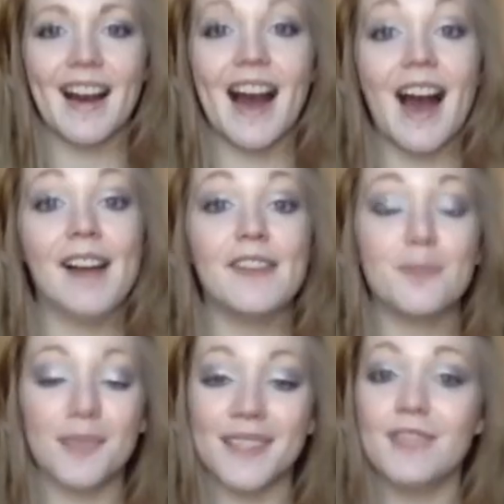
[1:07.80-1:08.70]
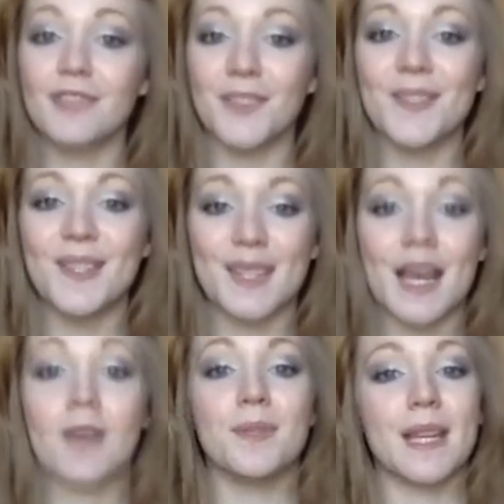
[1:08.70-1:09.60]
I've played the flute since
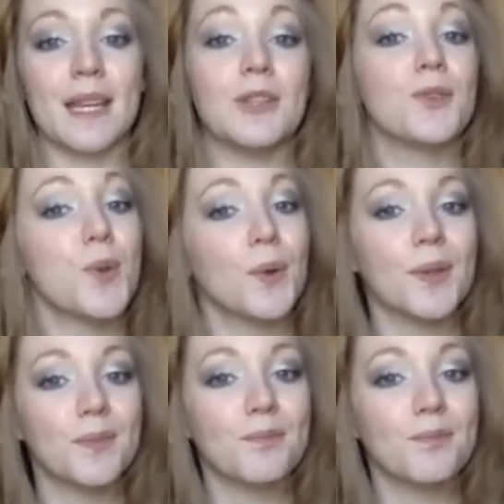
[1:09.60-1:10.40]
I was 8 years old.